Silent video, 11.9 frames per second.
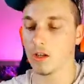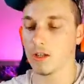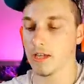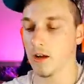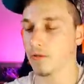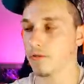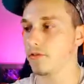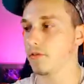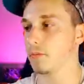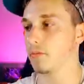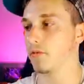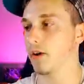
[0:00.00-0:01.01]
yourself for
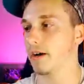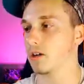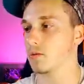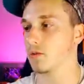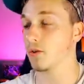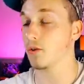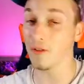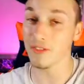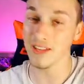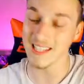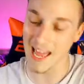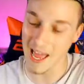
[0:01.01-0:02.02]
providing us with all
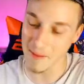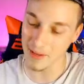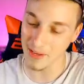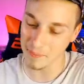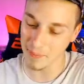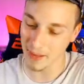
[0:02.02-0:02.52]
these epic